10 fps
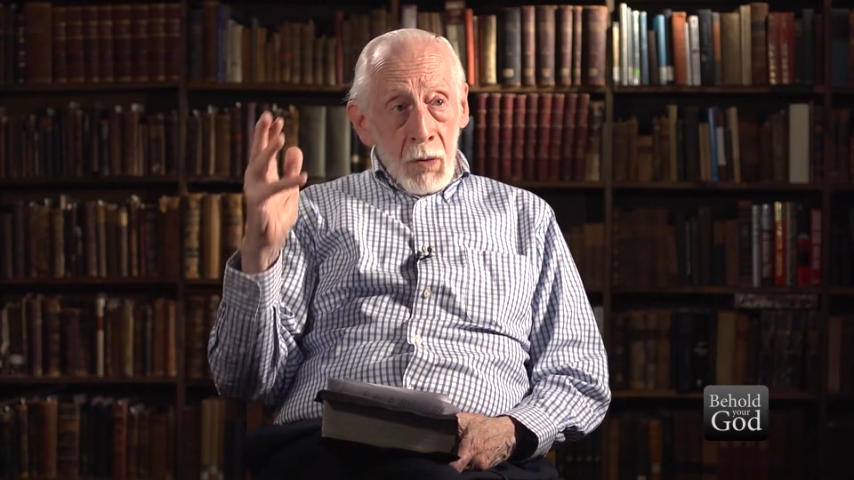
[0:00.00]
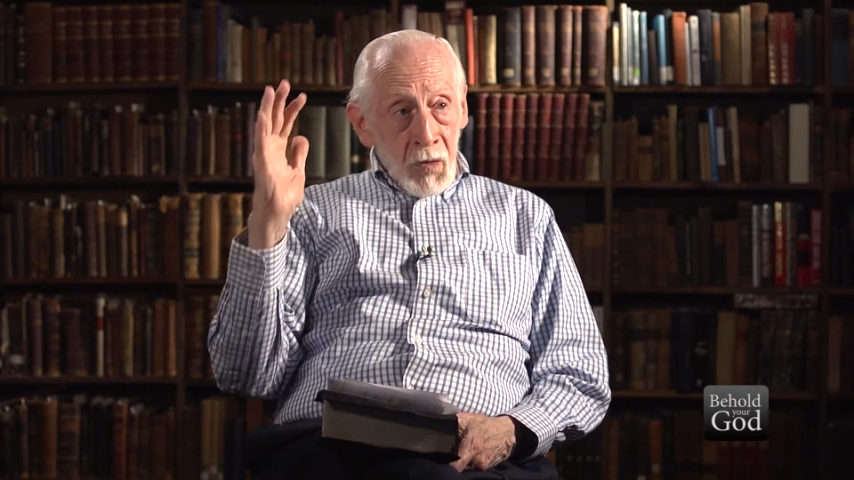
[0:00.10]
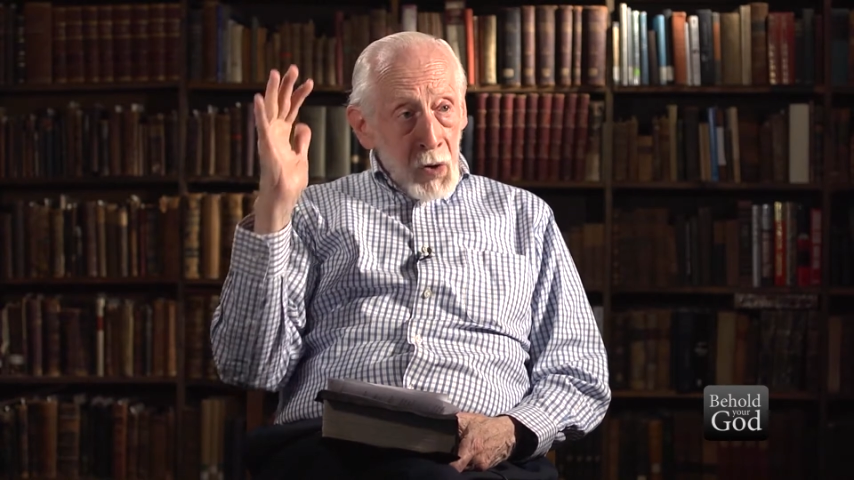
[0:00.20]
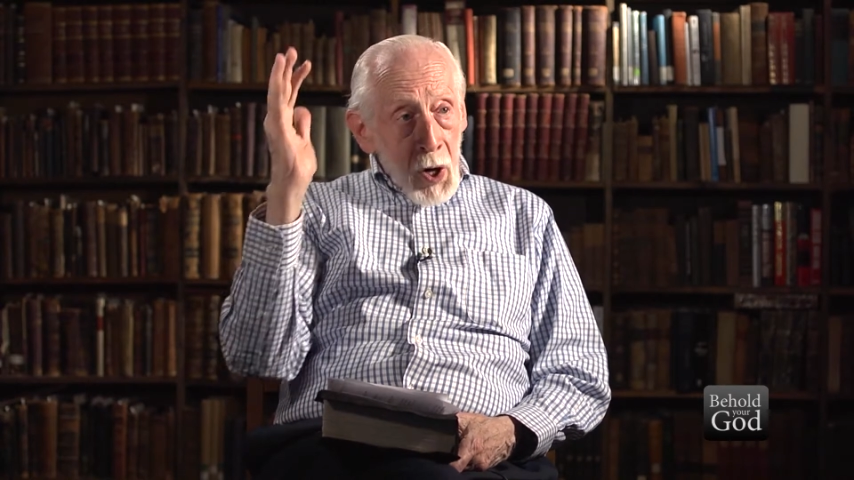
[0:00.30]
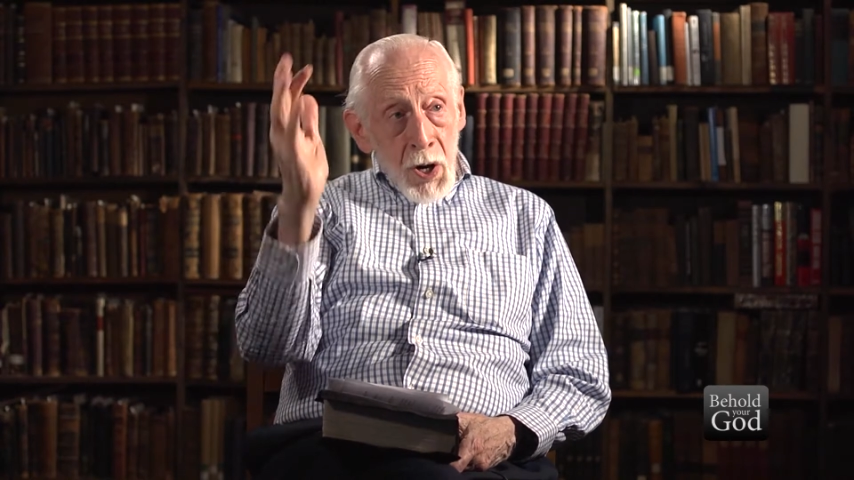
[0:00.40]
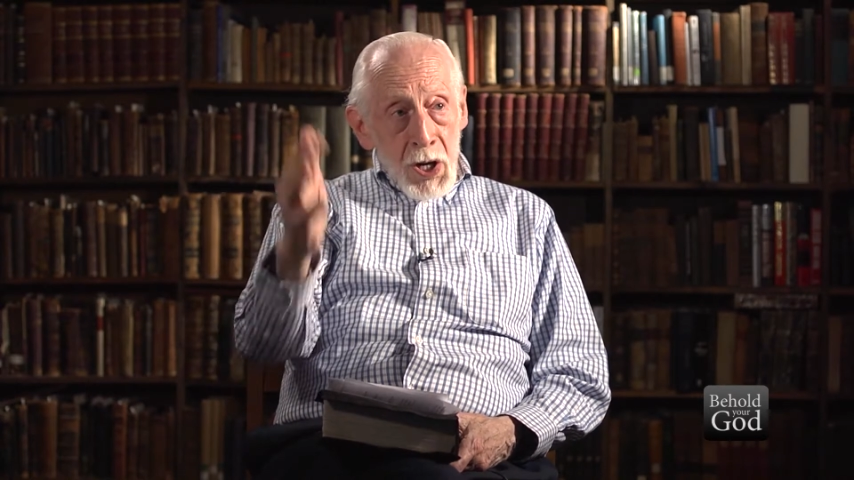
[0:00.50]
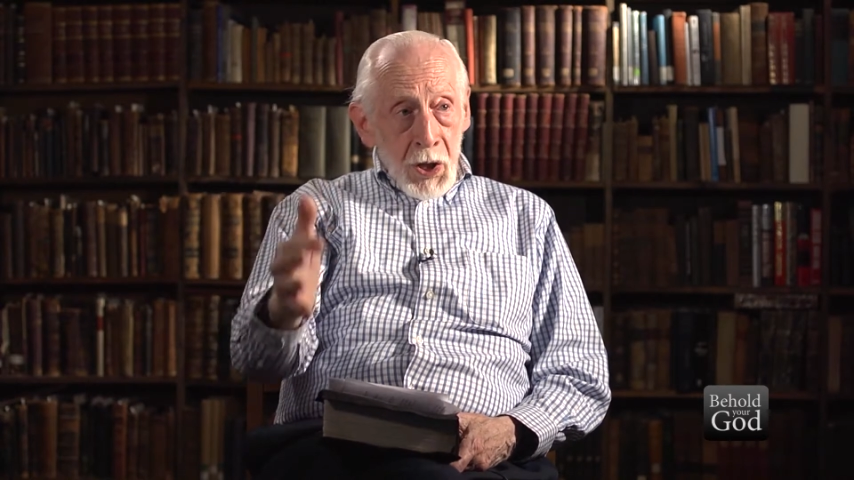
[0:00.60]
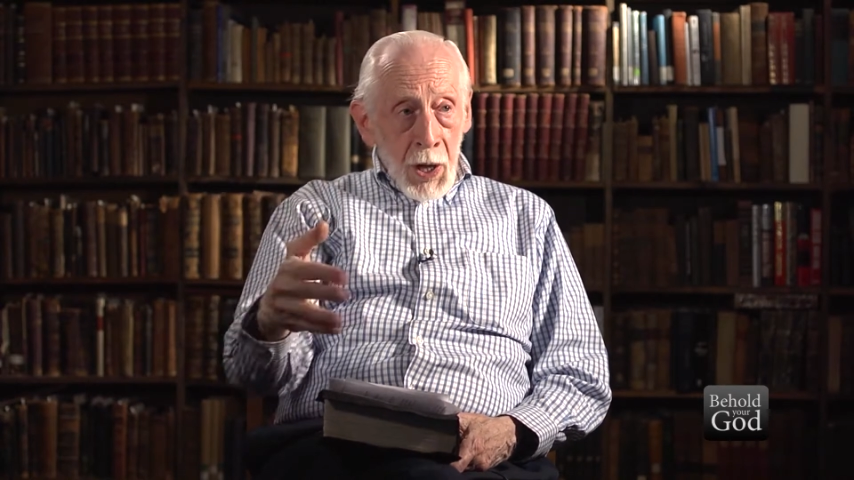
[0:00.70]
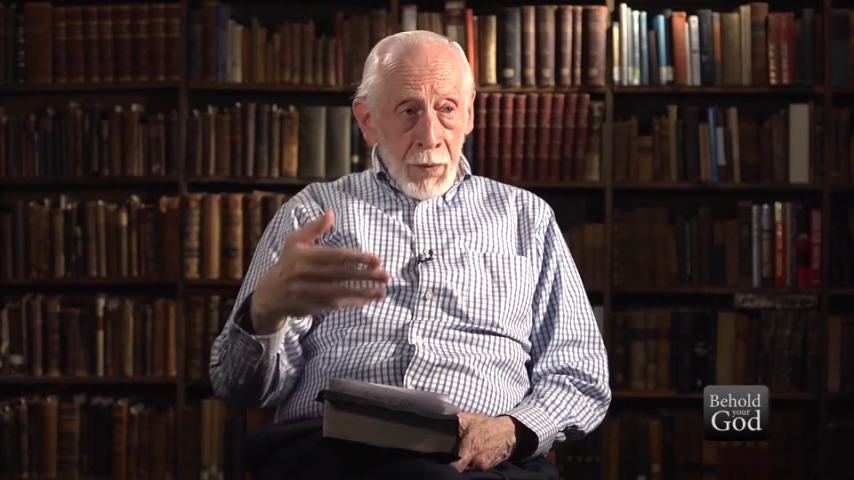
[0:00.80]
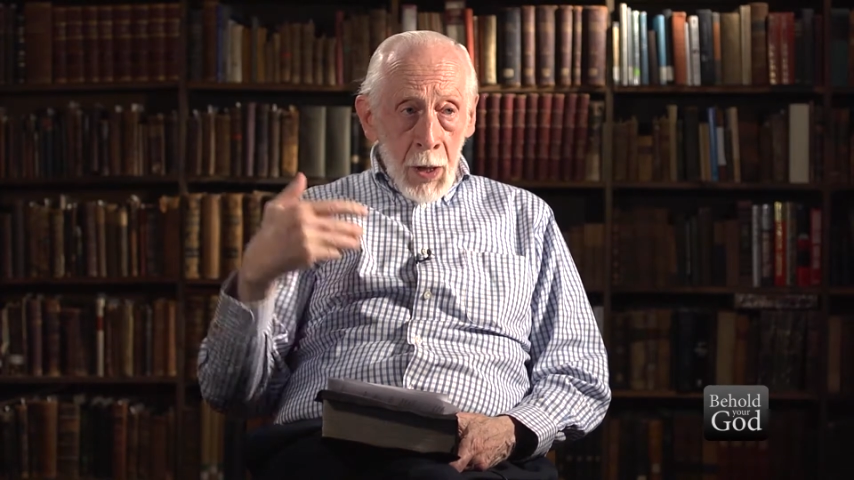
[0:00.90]

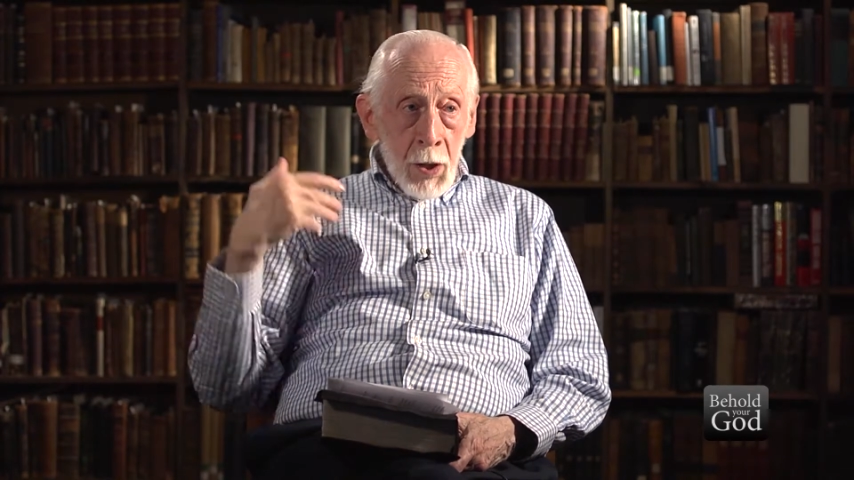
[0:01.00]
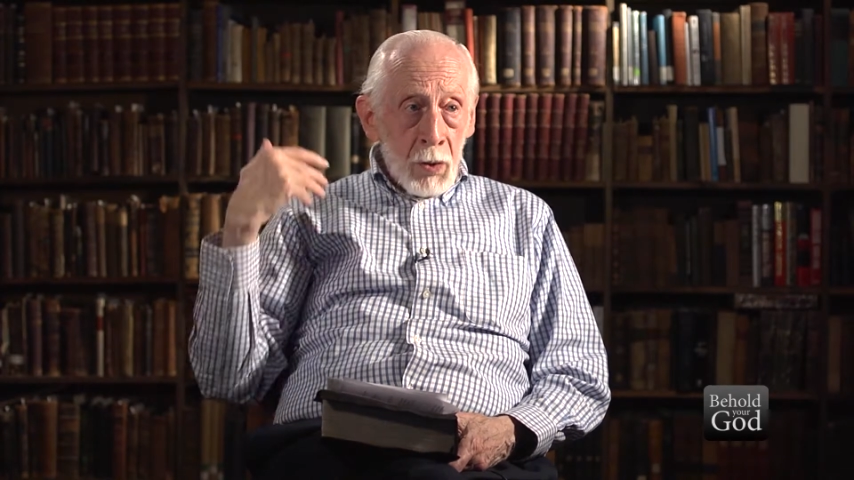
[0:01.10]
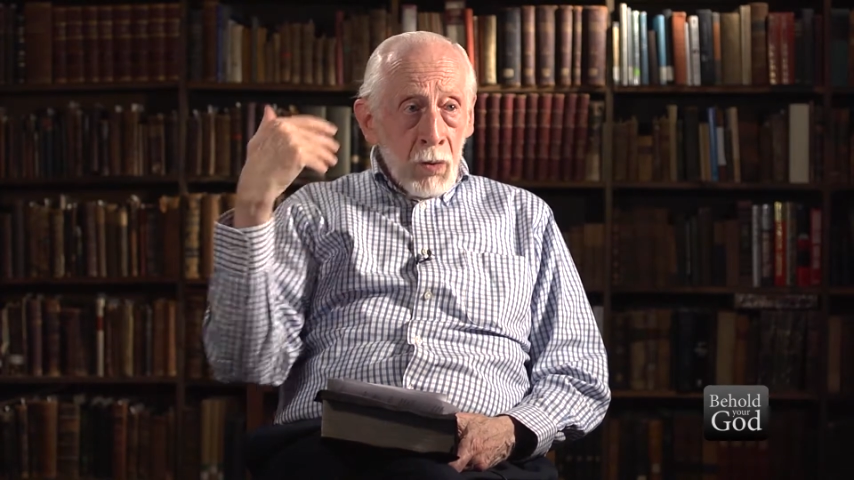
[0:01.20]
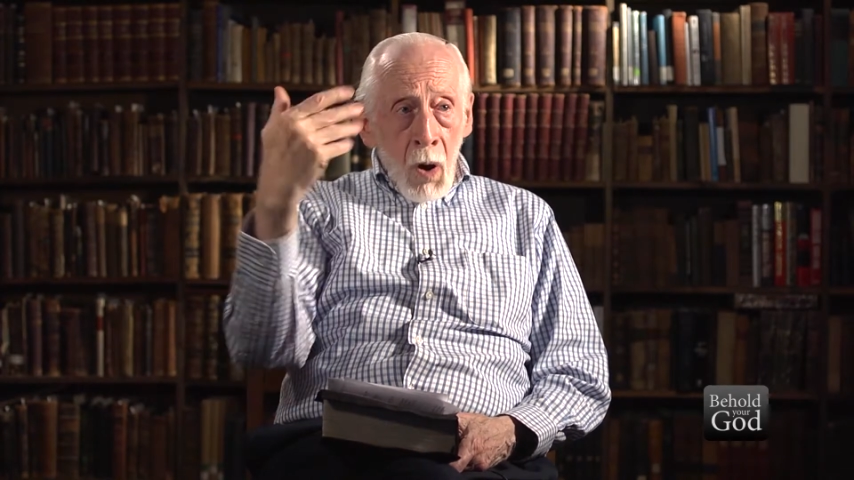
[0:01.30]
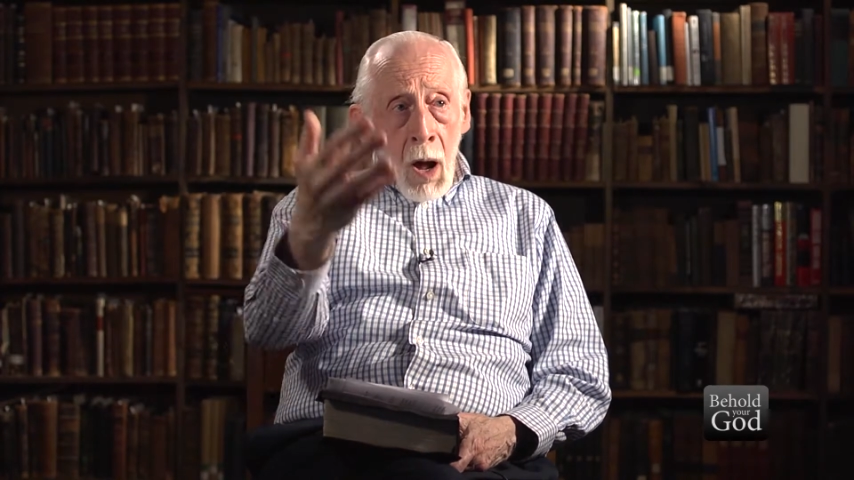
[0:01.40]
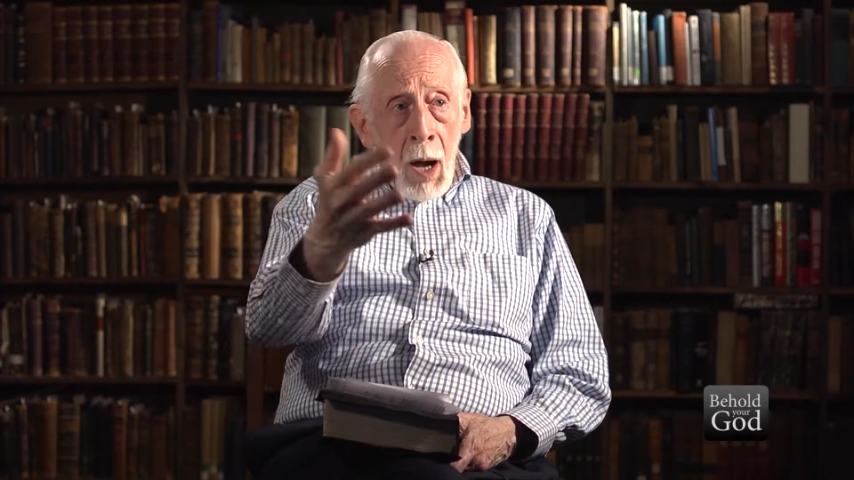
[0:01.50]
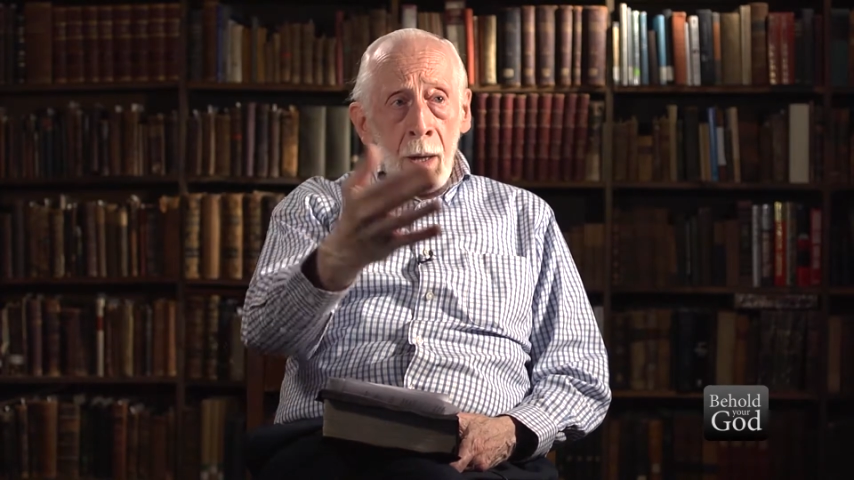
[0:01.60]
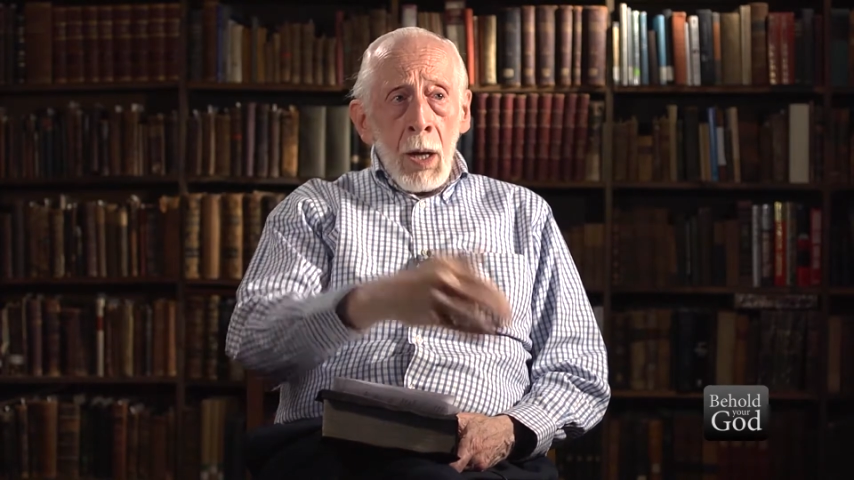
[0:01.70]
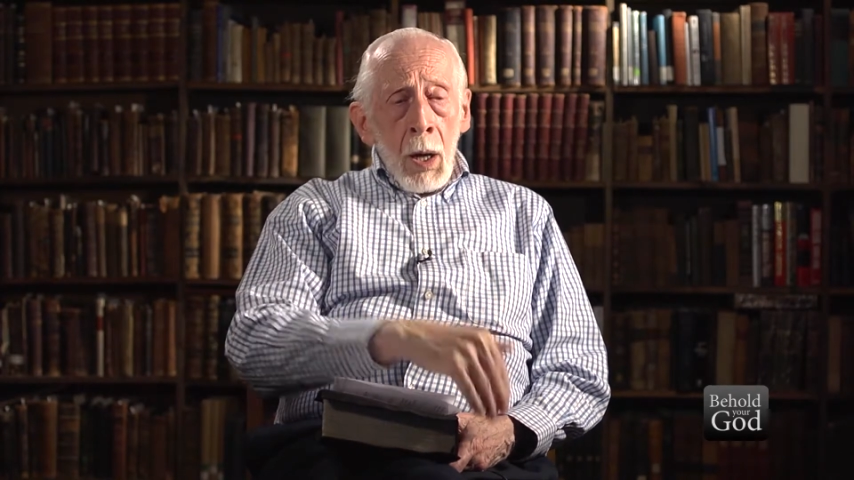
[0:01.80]
flourishing, that are drawing